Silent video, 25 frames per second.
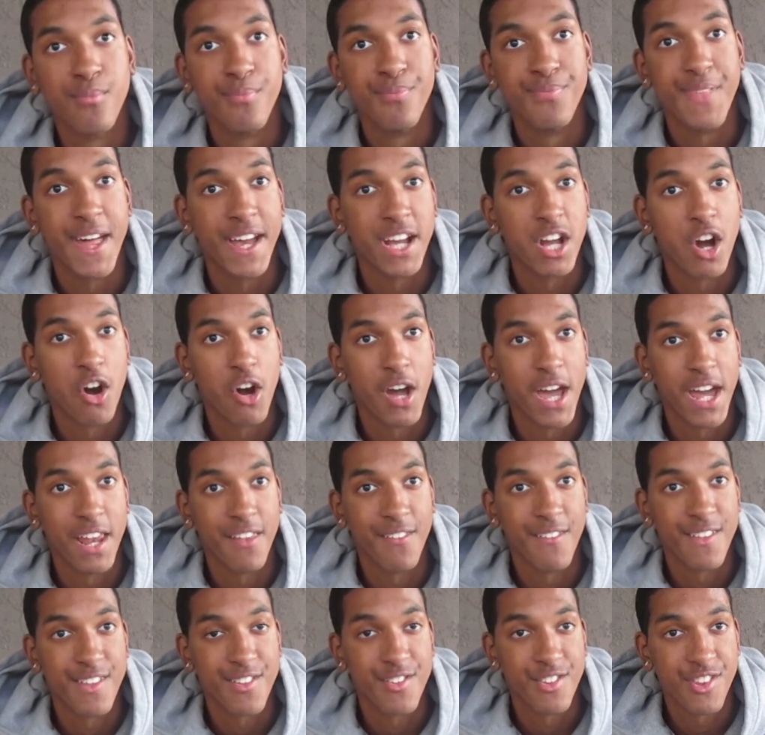Then go ahead
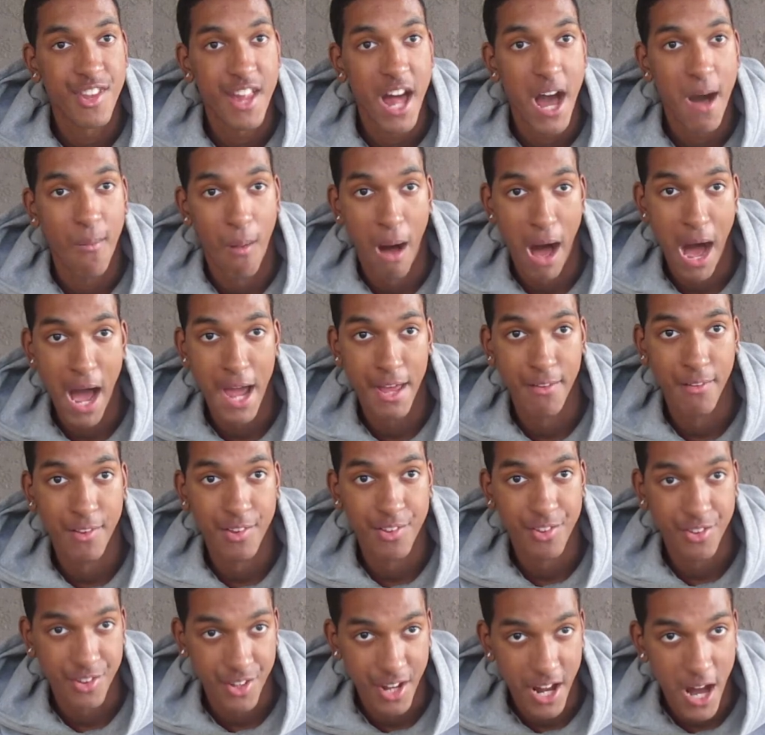and listen to the album. I ain't
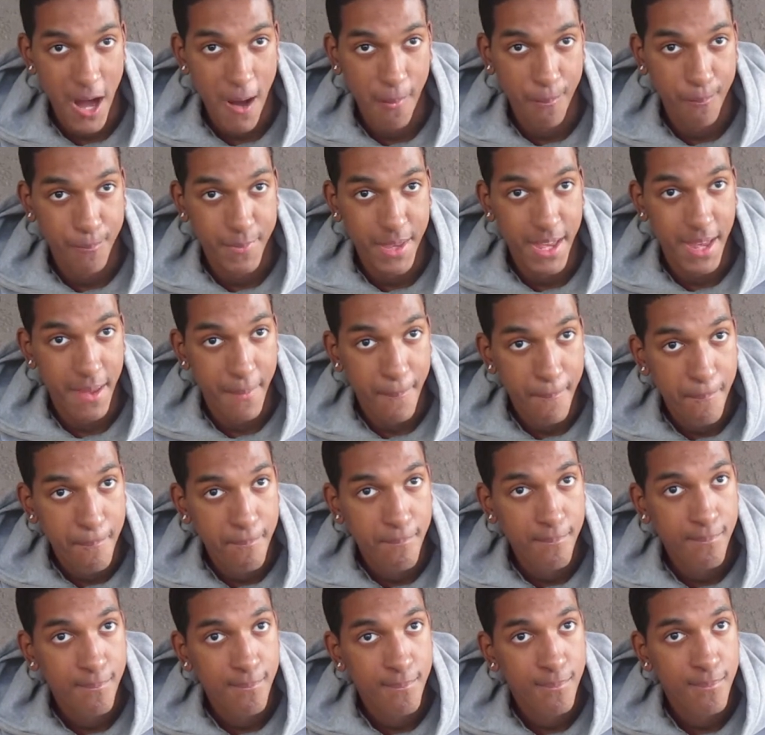listened to the album yet.
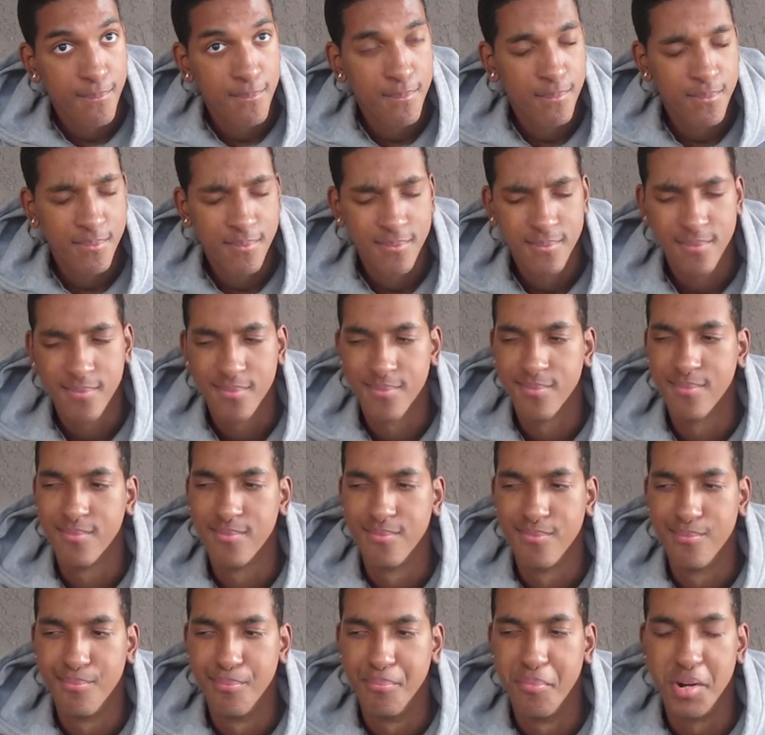
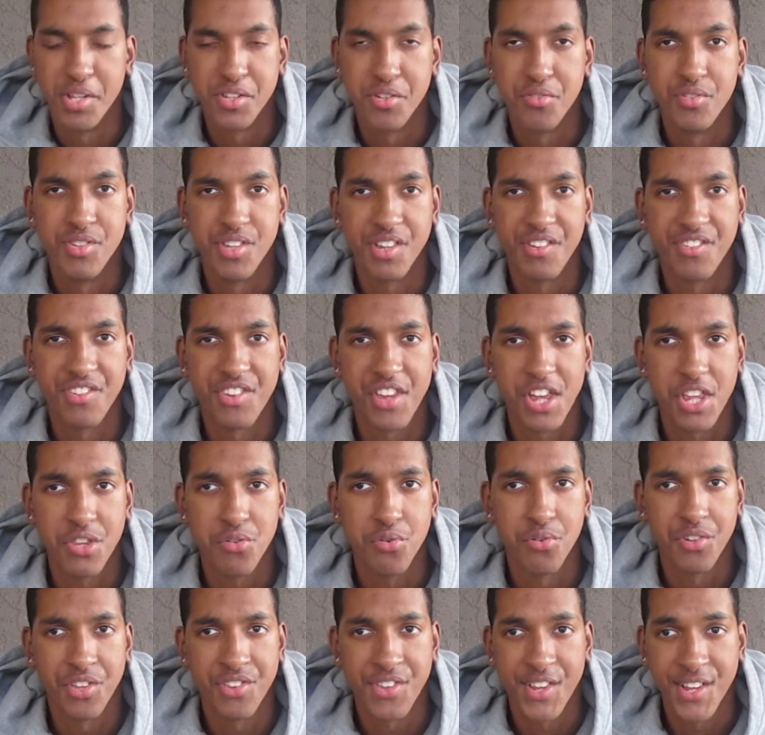But you just said
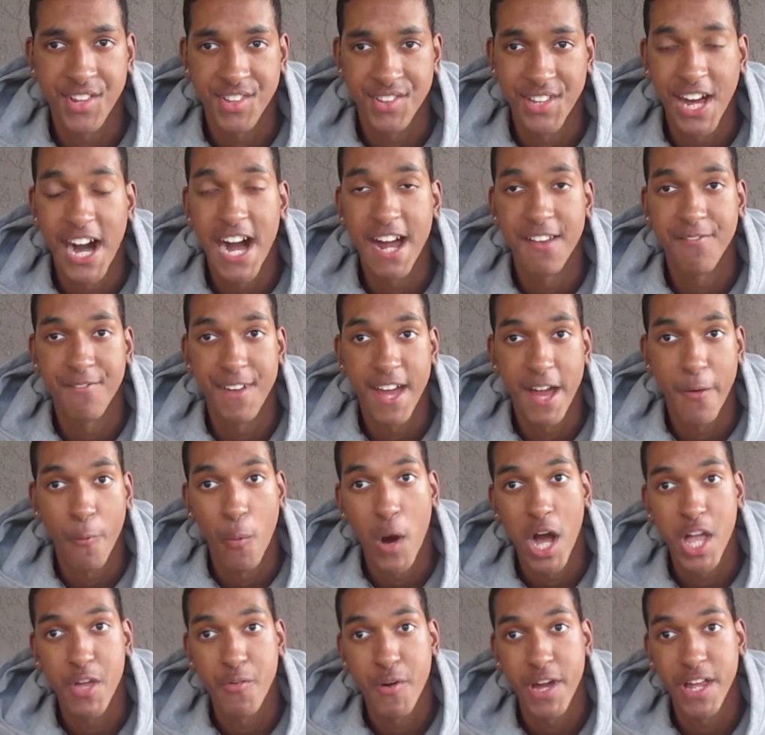you a 6ix9ine fan.
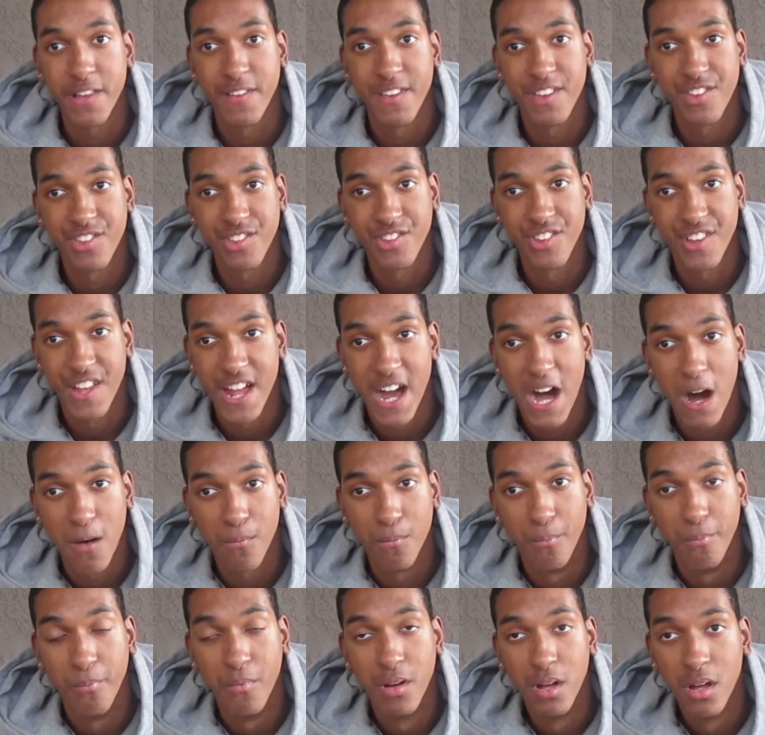Why you ain't listened to the
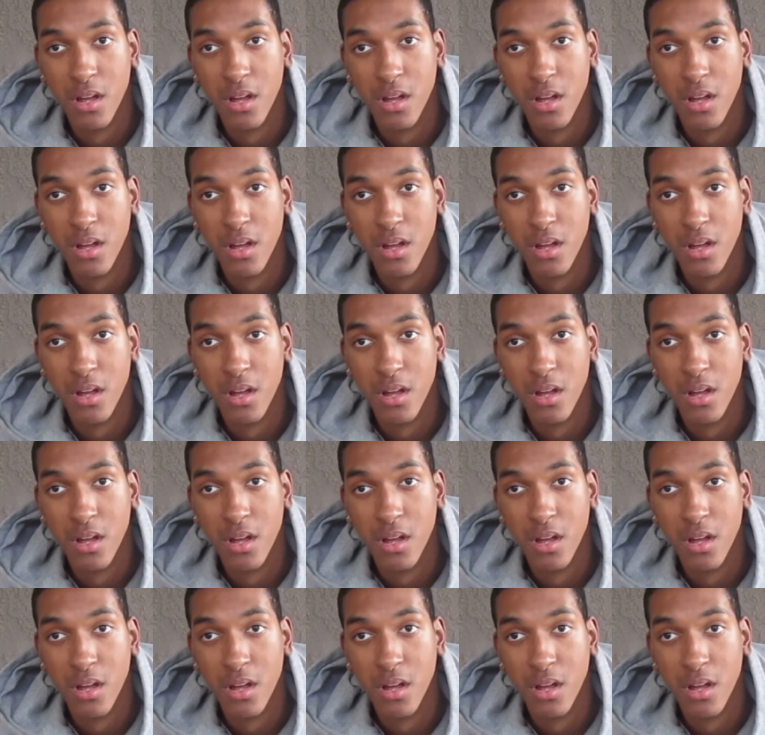album?